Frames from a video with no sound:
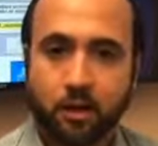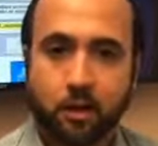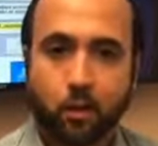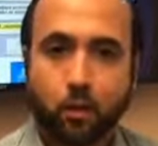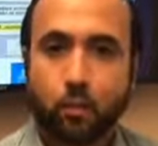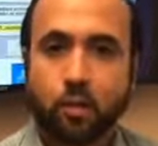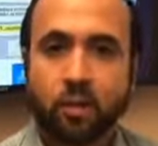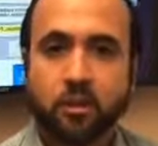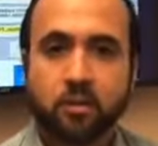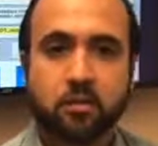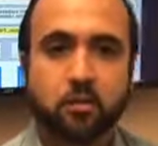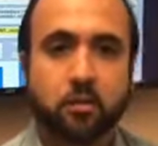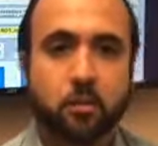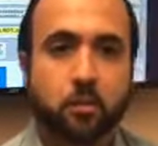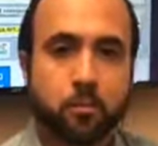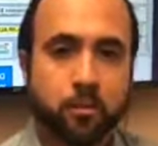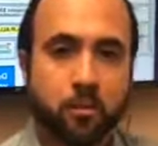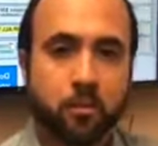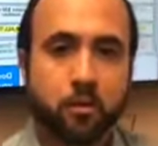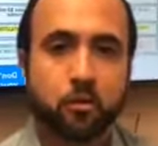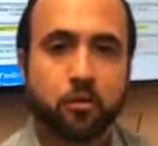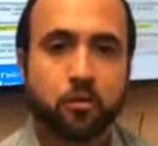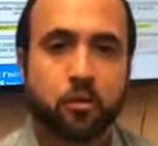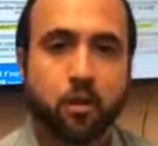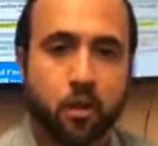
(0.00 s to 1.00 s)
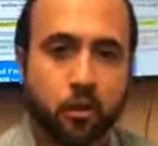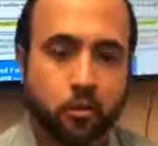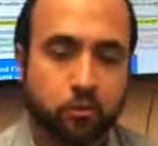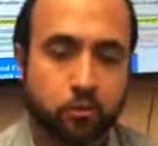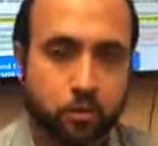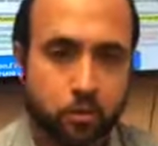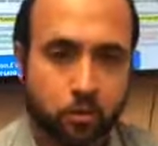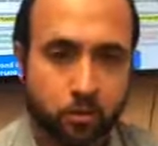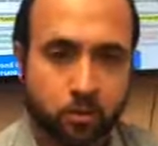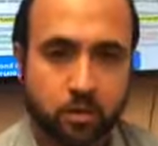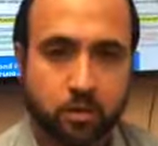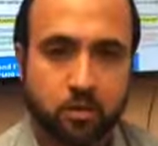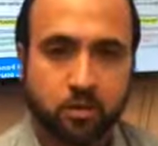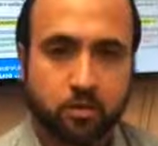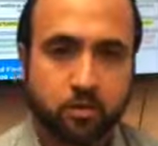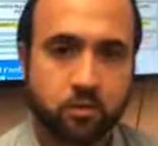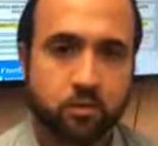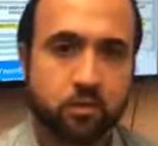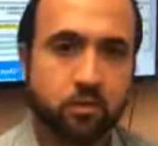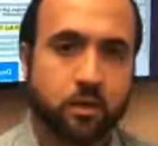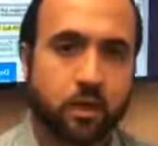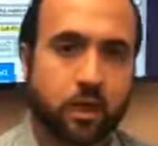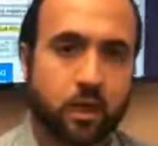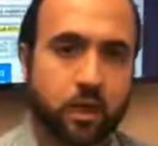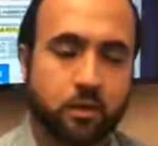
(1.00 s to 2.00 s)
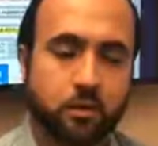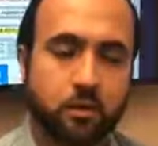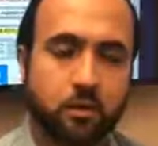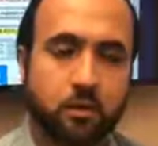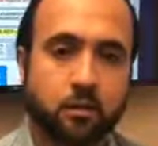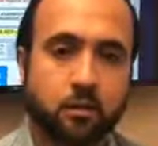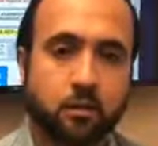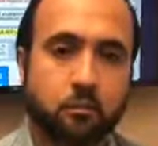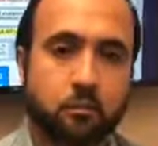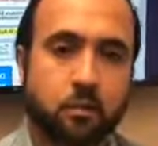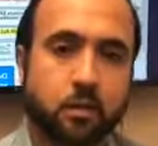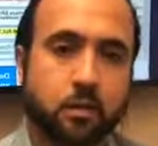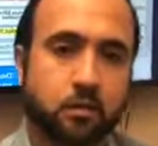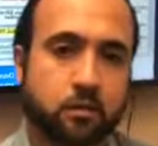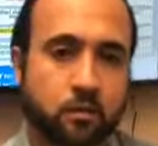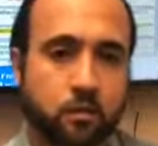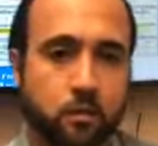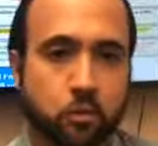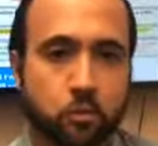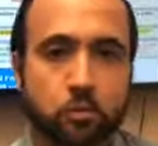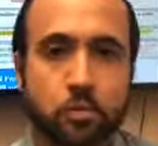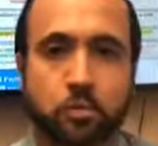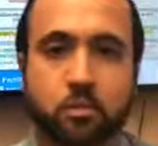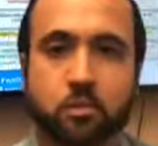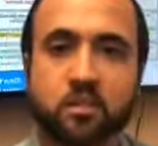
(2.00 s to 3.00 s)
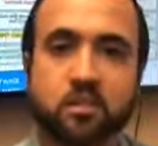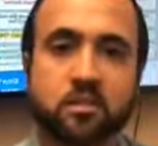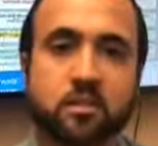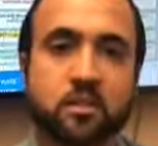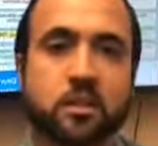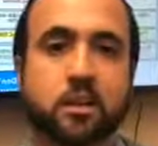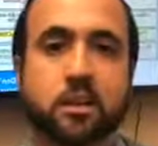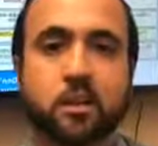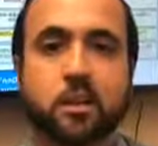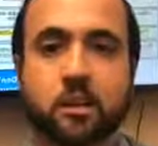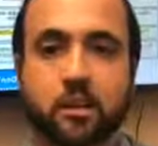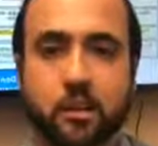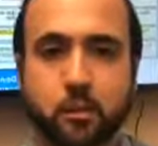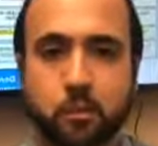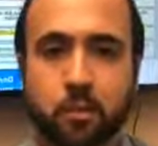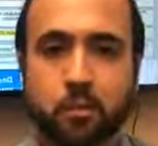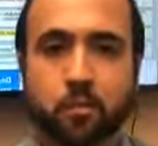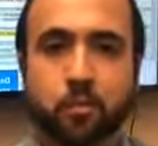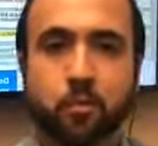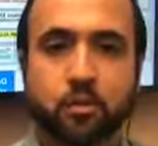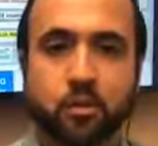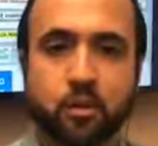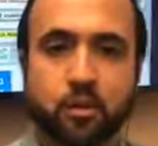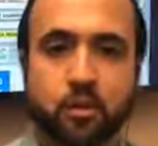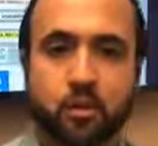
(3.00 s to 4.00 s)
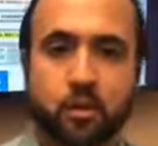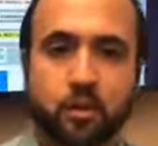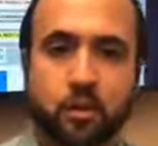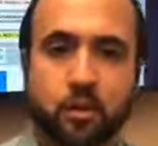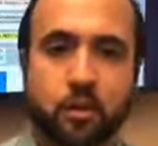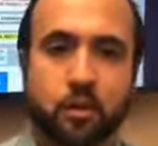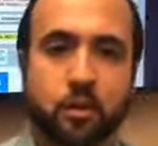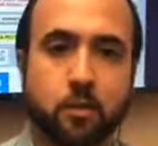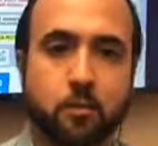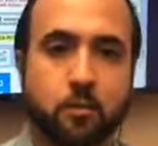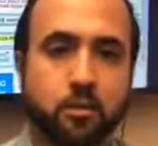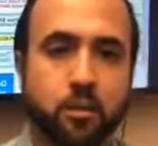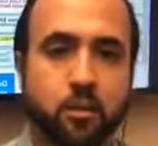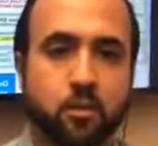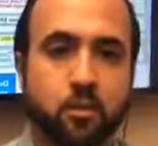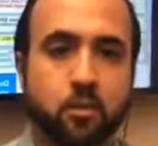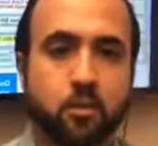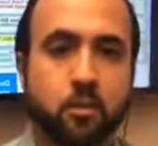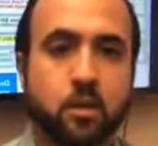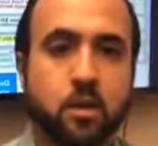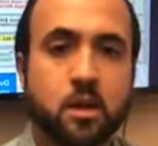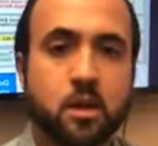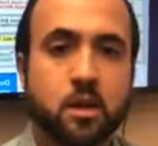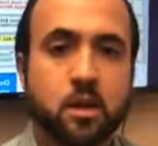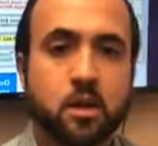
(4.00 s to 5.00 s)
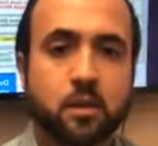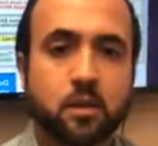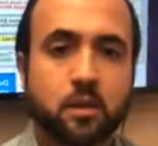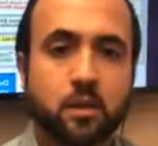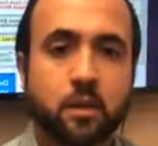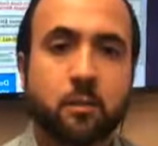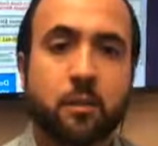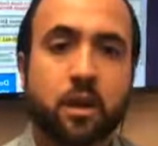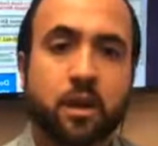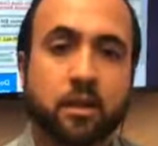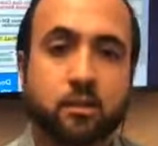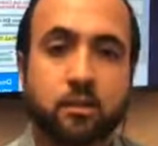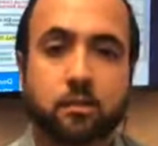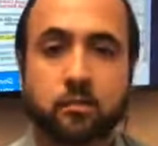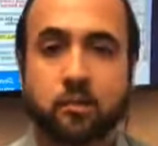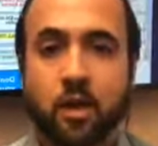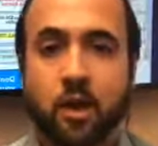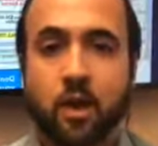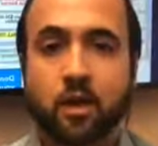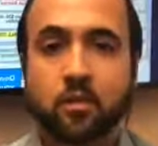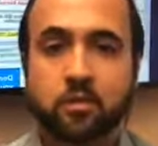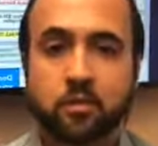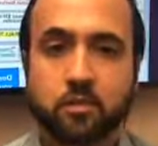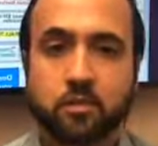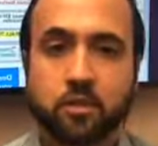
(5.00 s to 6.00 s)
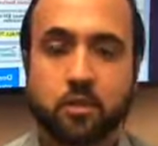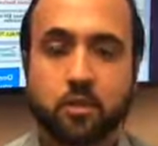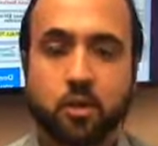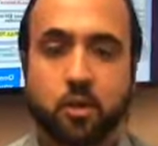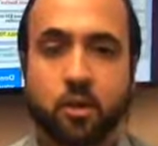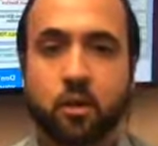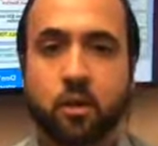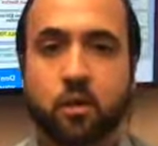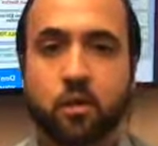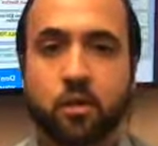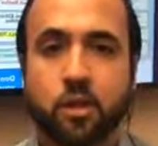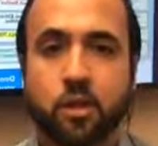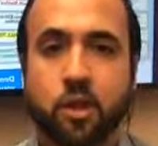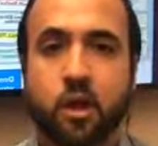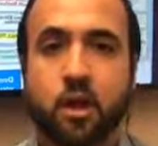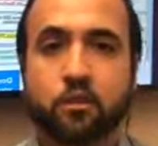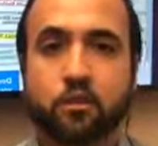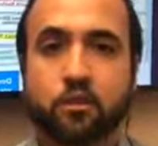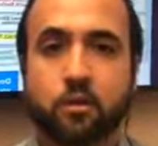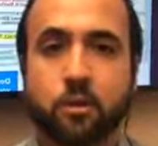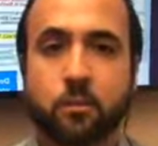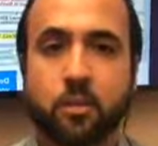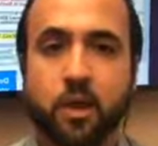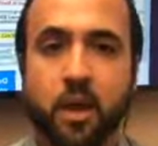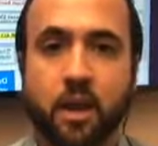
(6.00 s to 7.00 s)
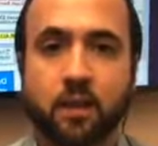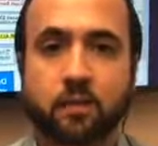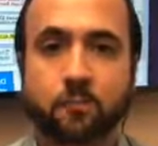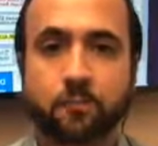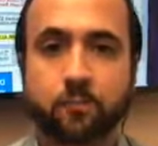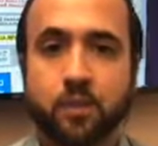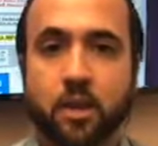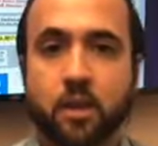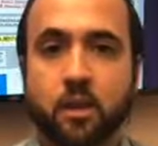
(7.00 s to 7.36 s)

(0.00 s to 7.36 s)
I don't want to say appeal your tax bill because that is a little bit misleading that people think that they can appeal the amount of taxes that they're, they're actually paying.